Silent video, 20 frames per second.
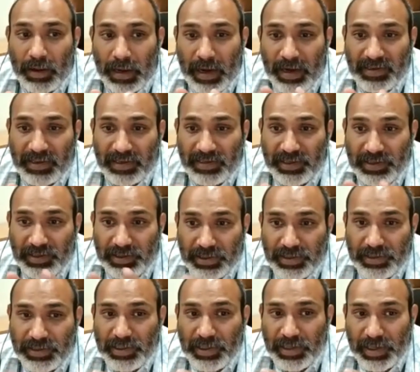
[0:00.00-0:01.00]
And section
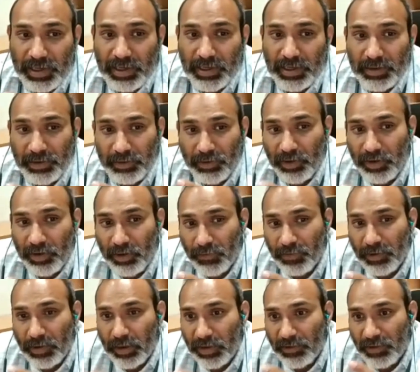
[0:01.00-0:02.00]
60, it is Union
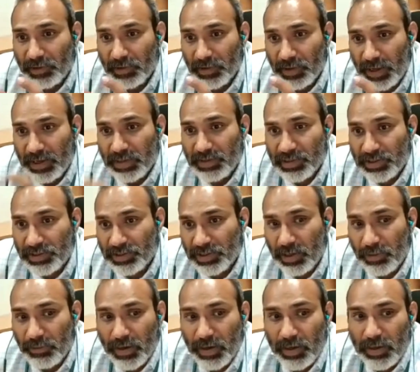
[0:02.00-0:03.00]
of India versus SD
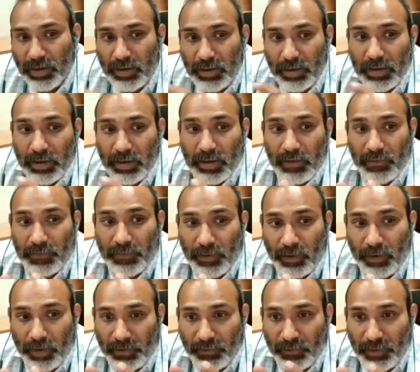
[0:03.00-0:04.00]
Sharma.
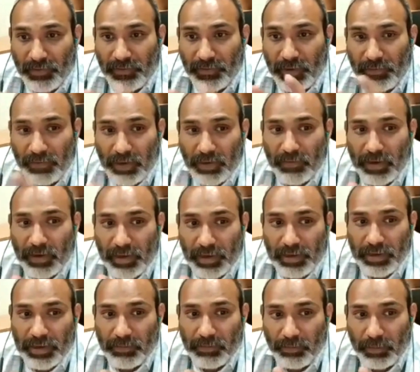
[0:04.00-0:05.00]
For 151,
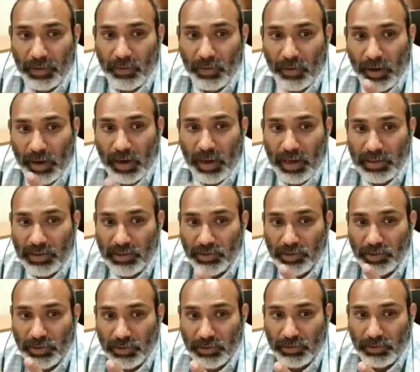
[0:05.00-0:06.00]
it is Manohar Lal
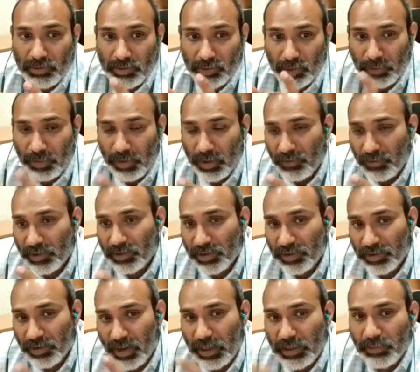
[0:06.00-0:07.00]
Chopra
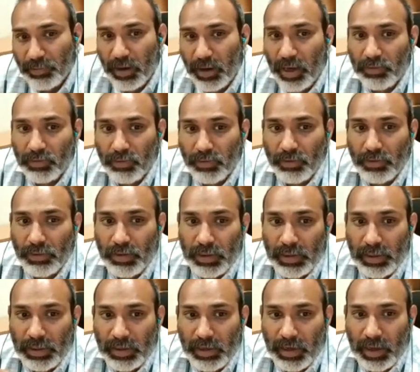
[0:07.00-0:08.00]
versus Raj Bahadur
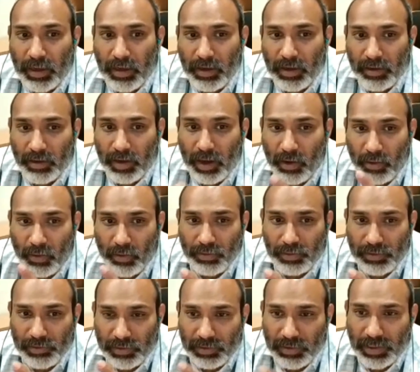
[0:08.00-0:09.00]

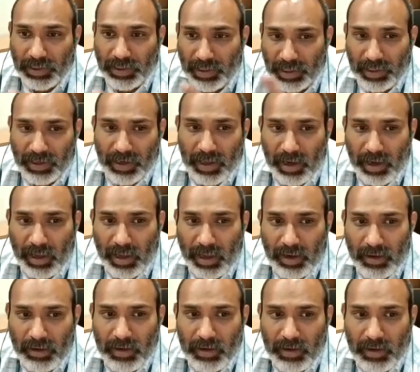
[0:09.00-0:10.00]
Rao Seth Hira
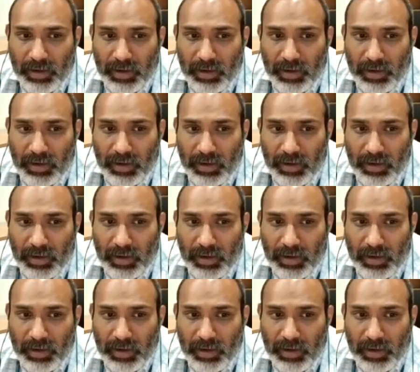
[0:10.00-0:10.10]
Lal